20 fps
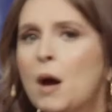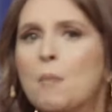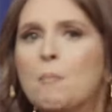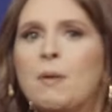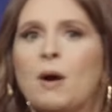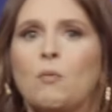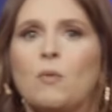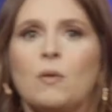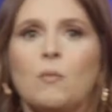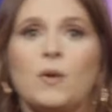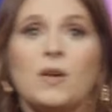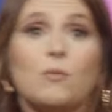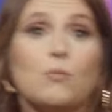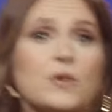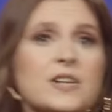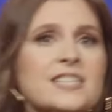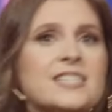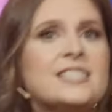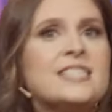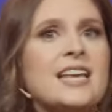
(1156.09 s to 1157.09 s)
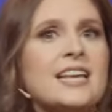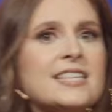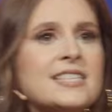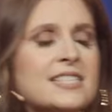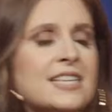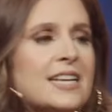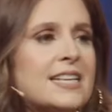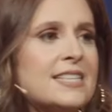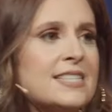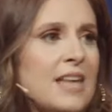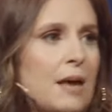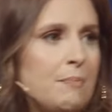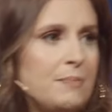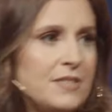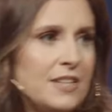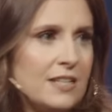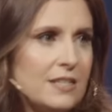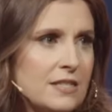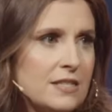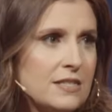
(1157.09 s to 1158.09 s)
But when we resist
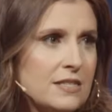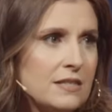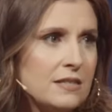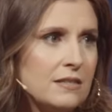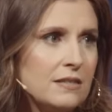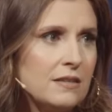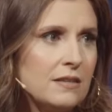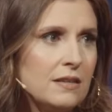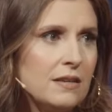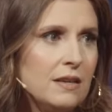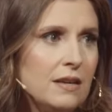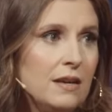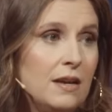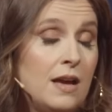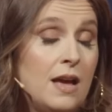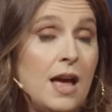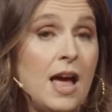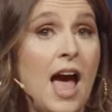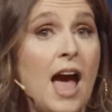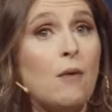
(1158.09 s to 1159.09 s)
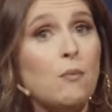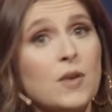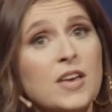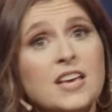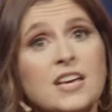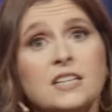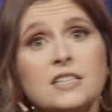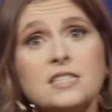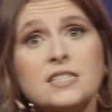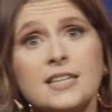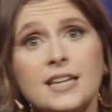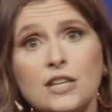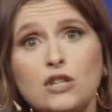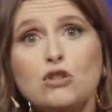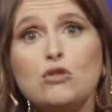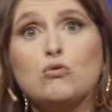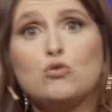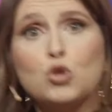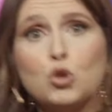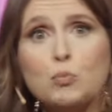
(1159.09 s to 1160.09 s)
acceptance and we
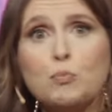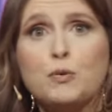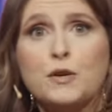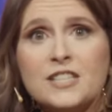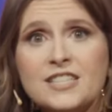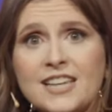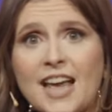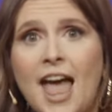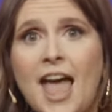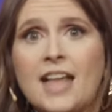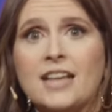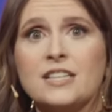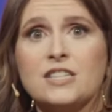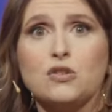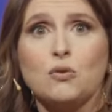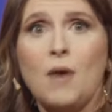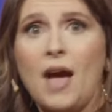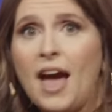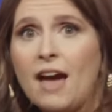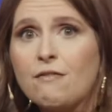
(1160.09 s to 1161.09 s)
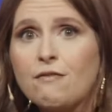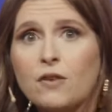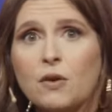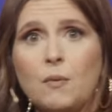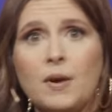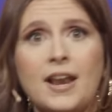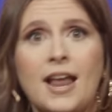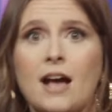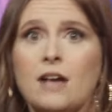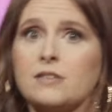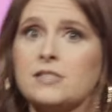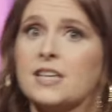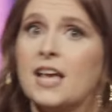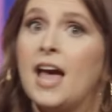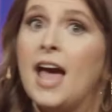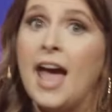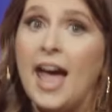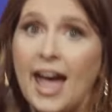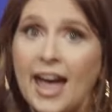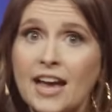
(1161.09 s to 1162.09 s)
continue to pretend to everyone else
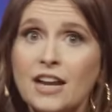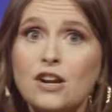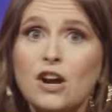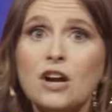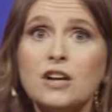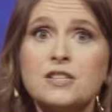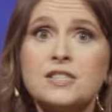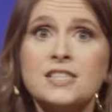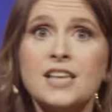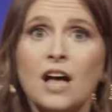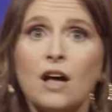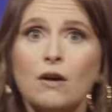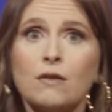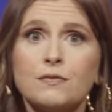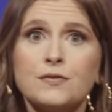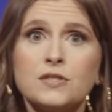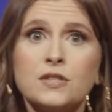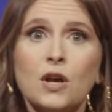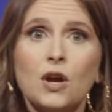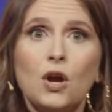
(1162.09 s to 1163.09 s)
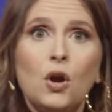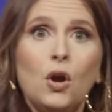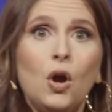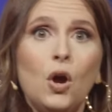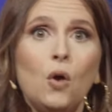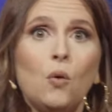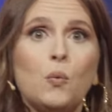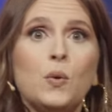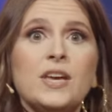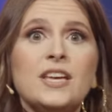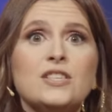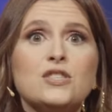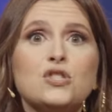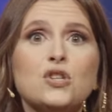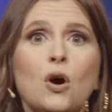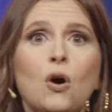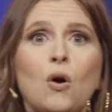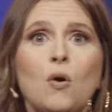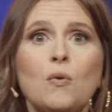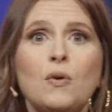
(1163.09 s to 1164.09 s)
and ourselves, we
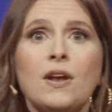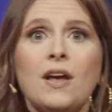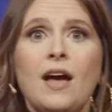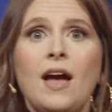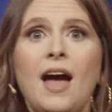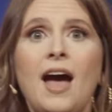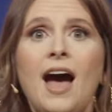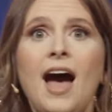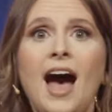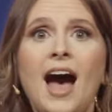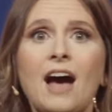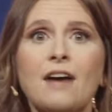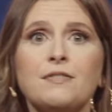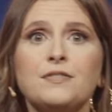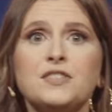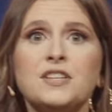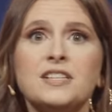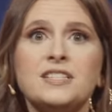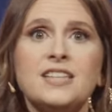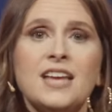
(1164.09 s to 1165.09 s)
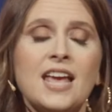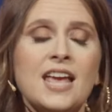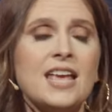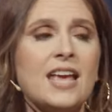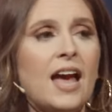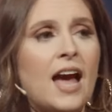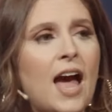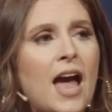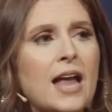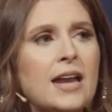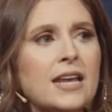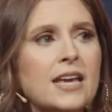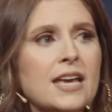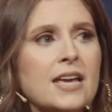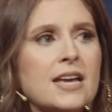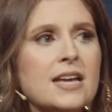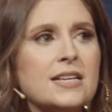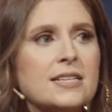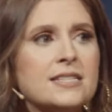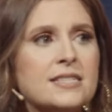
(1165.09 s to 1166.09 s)
don't have to take
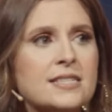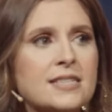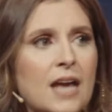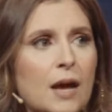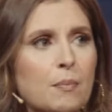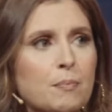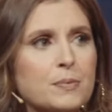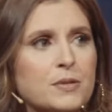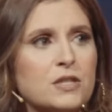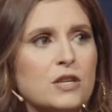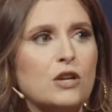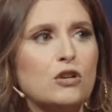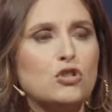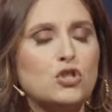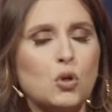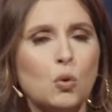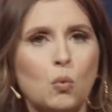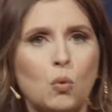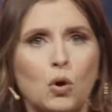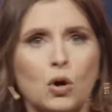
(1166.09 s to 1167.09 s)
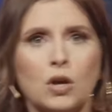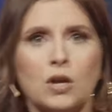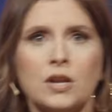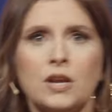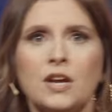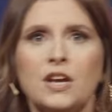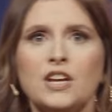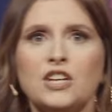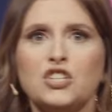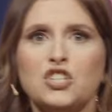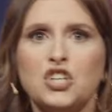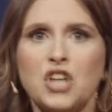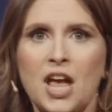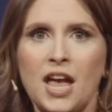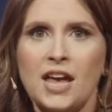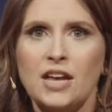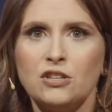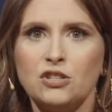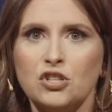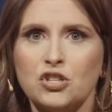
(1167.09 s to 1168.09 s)
any steps toward
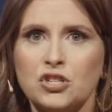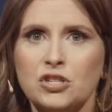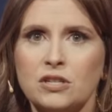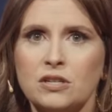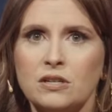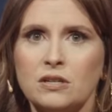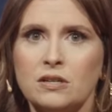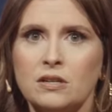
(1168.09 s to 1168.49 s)
change.